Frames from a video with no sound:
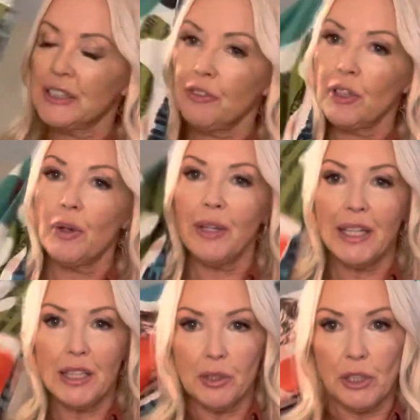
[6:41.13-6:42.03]
If you're going
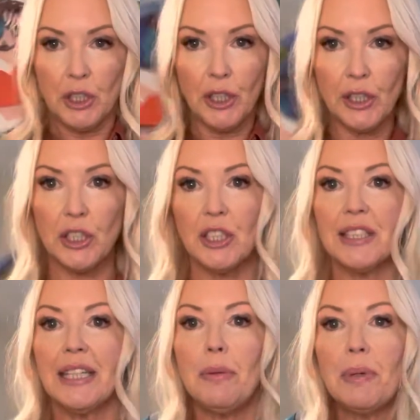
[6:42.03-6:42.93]
into a church, just
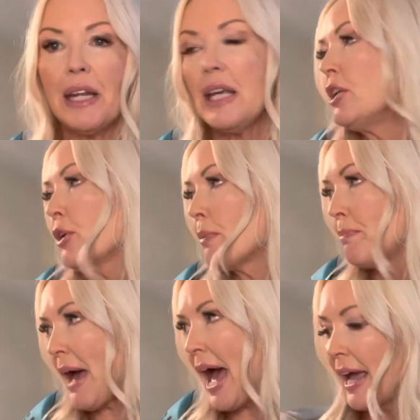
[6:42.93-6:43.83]
keep it in your
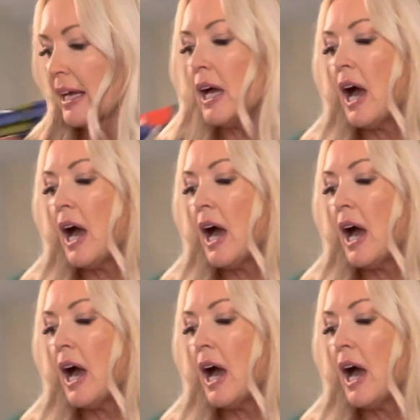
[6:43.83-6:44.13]
bag.